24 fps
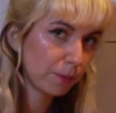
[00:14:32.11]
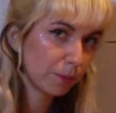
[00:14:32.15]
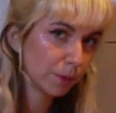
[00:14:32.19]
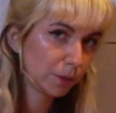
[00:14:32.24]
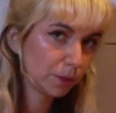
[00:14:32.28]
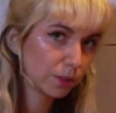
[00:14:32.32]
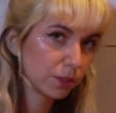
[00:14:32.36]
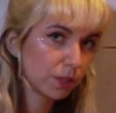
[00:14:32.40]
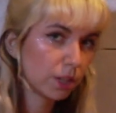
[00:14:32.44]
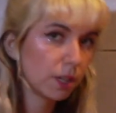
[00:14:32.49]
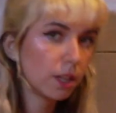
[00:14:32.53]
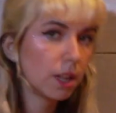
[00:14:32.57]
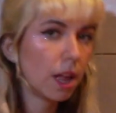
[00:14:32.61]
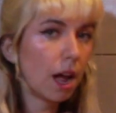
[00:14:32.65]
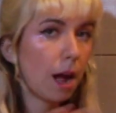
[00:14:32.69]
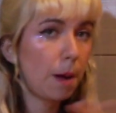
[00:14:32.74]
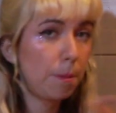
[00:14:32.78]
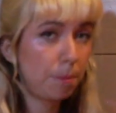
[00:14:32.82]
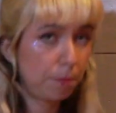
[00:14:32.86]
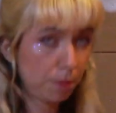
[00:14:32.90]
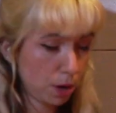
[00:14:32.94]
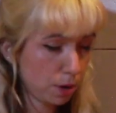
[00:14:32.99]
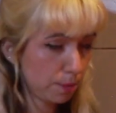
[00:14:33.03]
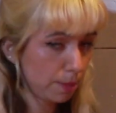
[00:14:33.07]
Wilson
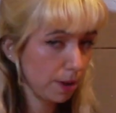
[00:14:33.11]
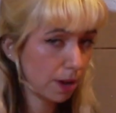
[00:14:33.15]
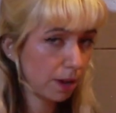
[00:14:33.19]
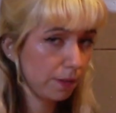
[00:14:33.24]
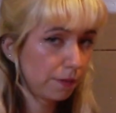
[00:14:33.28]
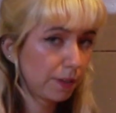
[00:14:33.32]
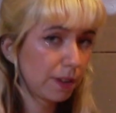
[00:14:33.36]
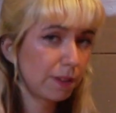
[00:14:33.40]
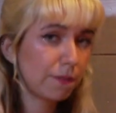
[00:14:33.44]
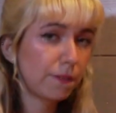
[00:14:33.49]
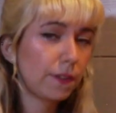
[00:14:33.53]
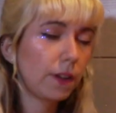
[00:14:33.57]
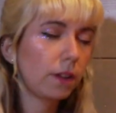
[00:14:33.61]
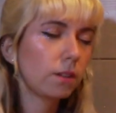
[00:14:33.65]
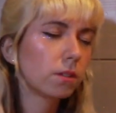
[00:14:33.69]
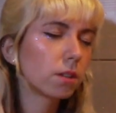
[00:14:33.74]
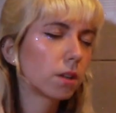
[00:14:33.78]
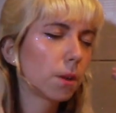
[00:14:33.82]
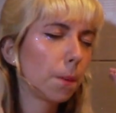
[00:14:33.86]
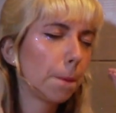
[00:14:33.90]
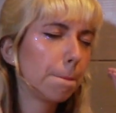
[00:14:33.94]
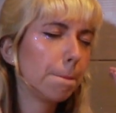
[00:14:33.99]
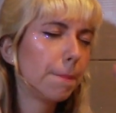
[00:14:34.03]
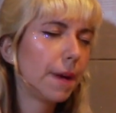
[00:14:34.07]
and Mo Murphy felt
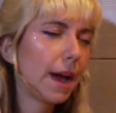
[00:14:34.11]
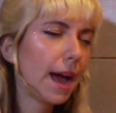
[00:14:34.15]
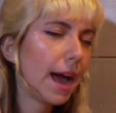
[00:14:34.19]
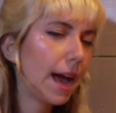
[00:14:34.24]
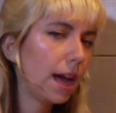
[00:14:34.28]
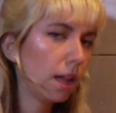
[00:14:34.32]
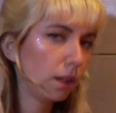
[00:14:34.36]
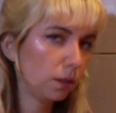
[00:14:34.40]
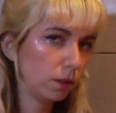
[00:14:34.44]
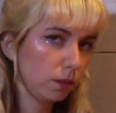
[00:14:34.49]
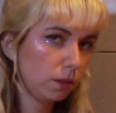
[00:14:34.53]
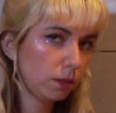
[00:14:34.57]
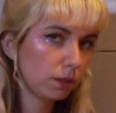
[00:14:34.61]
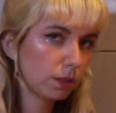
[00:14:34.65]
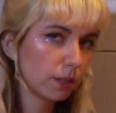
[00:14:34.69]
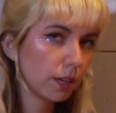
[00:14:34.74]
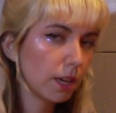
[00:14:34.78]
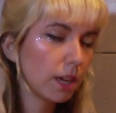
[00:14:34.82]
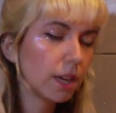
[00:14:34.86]
compelled